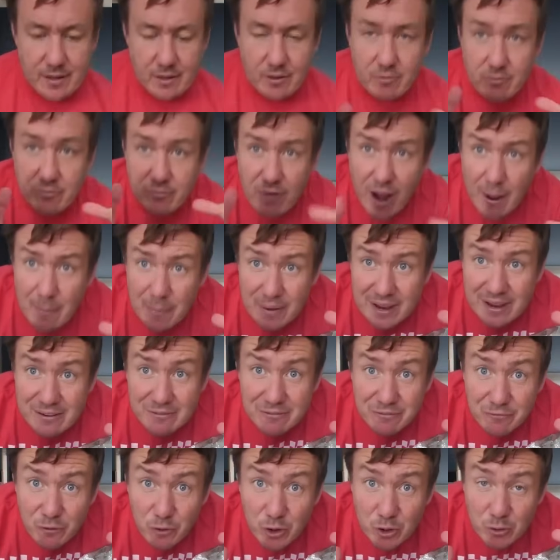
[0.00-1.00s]
wrap it
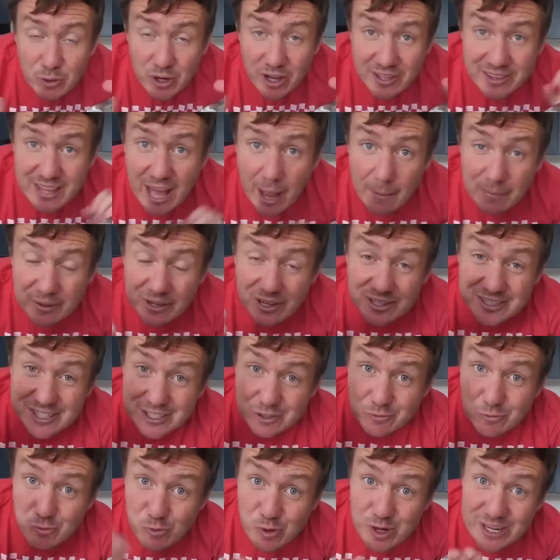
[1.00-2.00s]
in foil like that, because
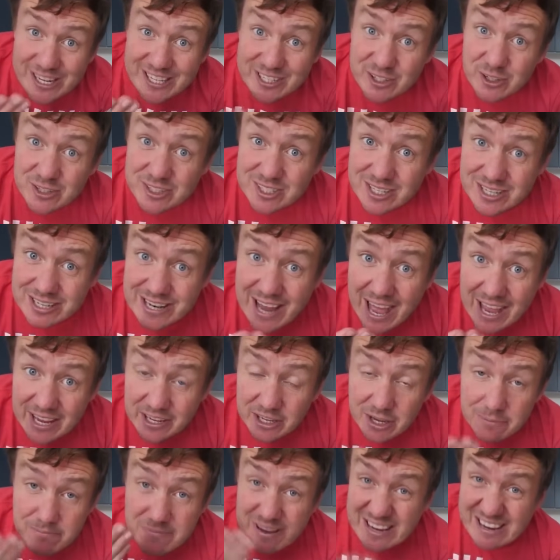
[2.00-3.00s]
it's really good to
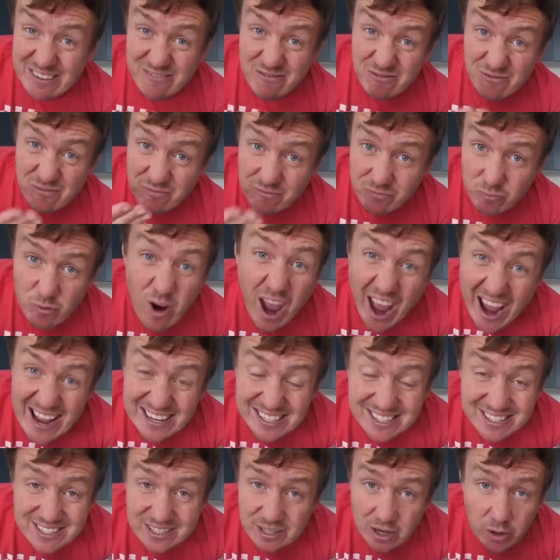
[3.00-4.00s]
let your meat
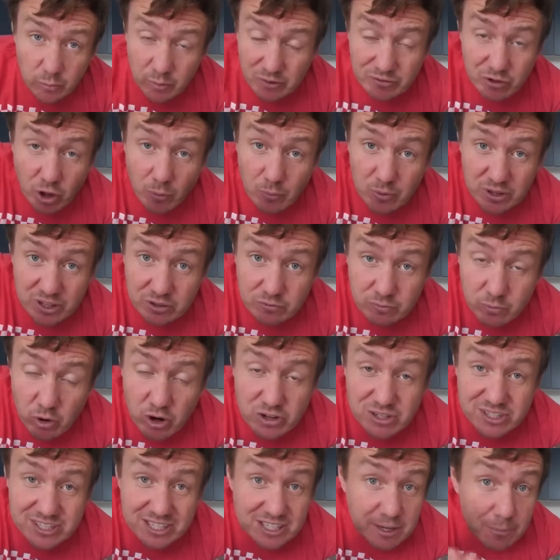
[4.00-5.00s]
rest, like we've done with a
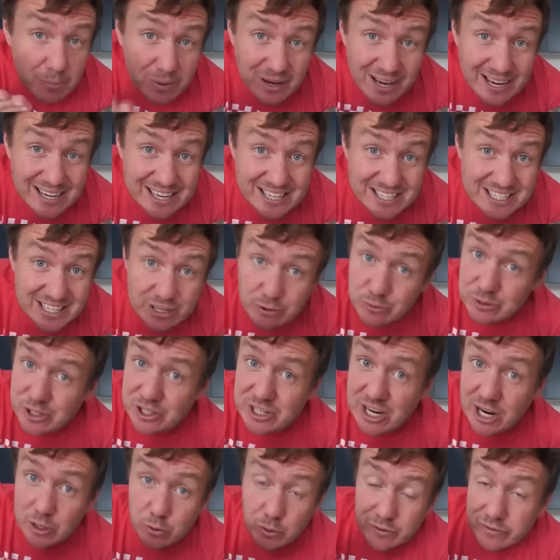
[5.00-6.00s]
roast dinner playlist here on the
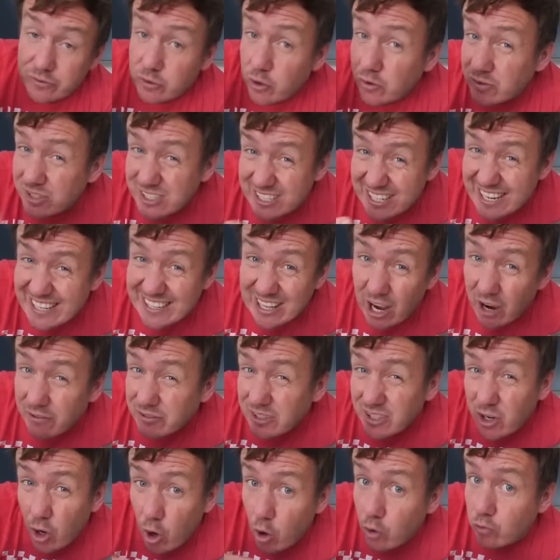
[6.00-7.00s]
channel. If you've not seen that, I've
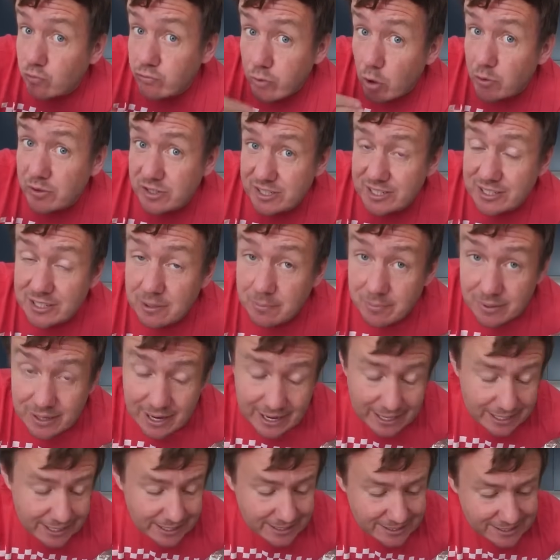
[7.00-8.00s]
did a whole roast dinner
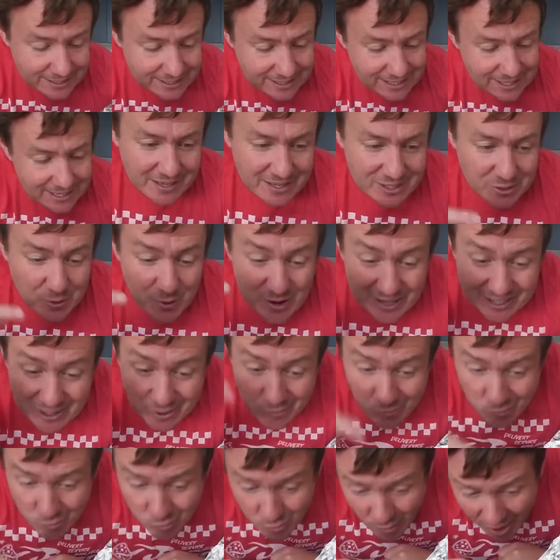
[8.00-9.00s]
playlist. So it
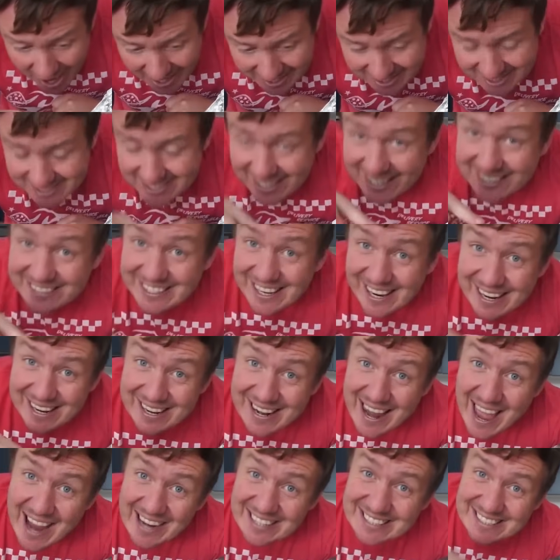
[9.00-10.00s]
can rest and
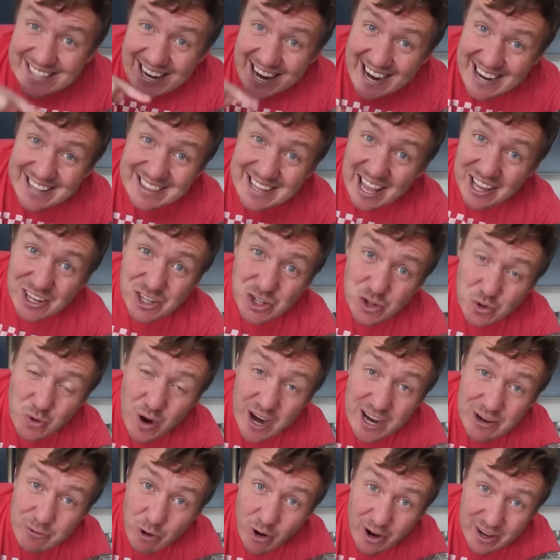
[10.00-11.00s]
collect in that
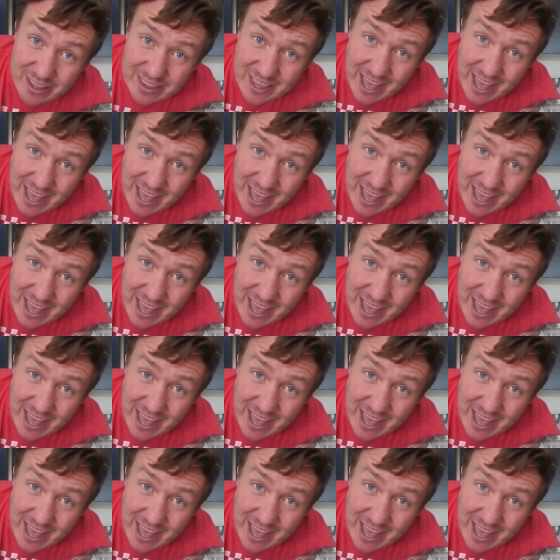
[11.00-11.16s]
tray right